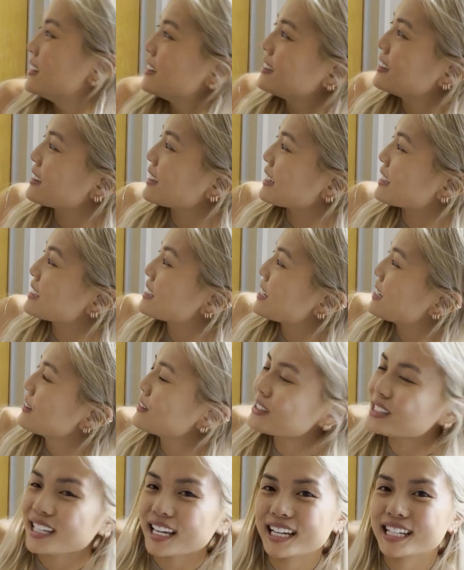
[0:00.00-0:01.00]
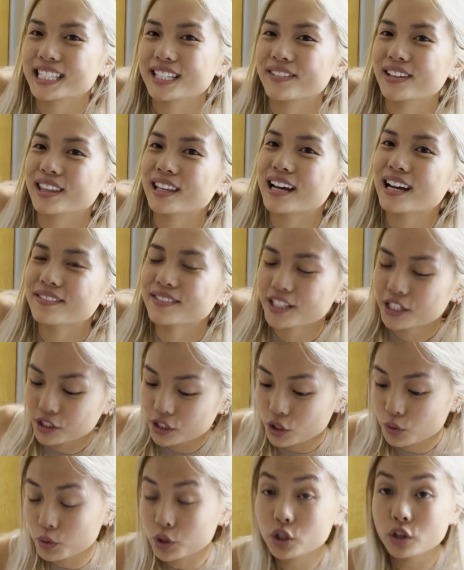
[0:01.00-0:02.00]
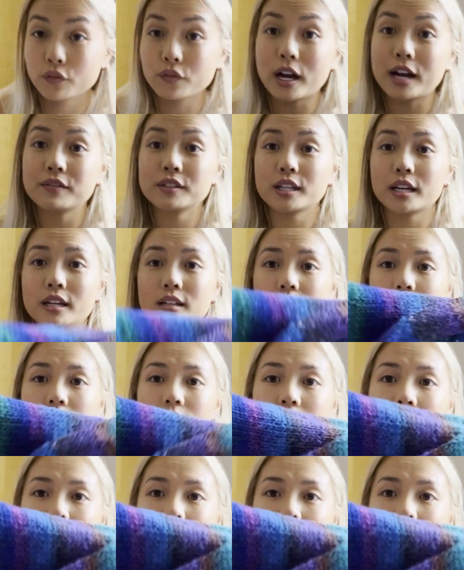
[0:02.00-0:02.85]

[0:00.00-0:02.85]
like 2 skeins of it left, because this one took 5 skeins.